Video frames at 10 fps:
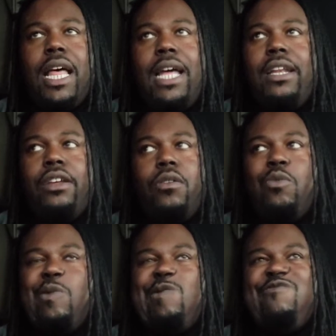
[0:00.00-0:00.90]
lot don't.
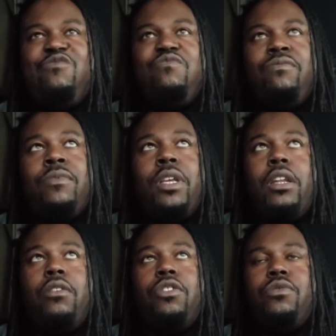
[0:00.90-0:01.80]
They
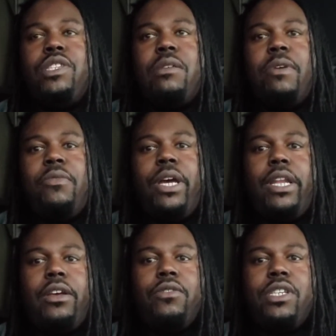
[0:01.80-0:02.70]
don't use CB
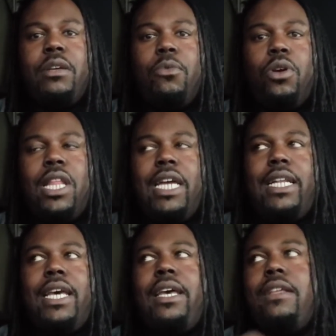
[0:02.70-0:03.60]
radios anymore like
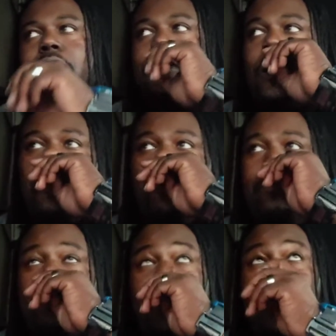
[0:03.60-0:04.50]
that. So,
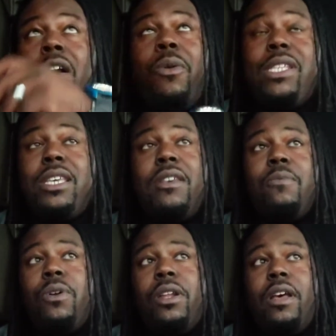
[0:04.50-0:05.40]
but I always keep
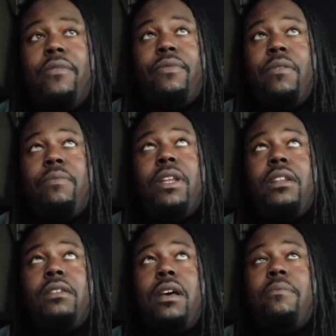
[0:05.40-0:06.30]
one. I've
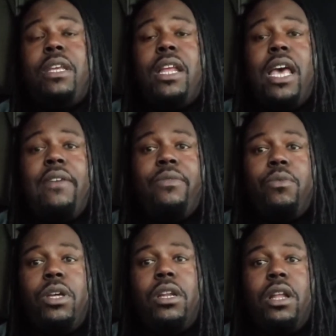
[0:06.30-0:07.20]
been
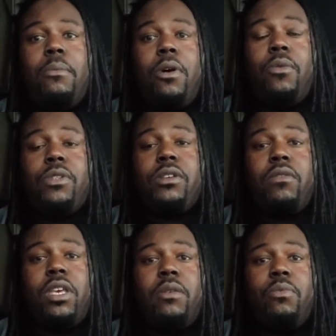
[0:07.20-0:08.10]
having one, and I'm always
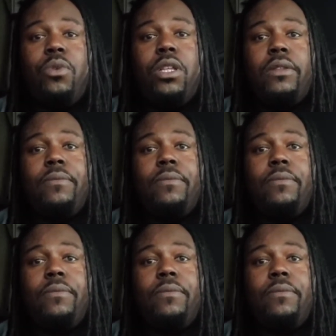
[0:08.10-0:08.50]
gonna keep one.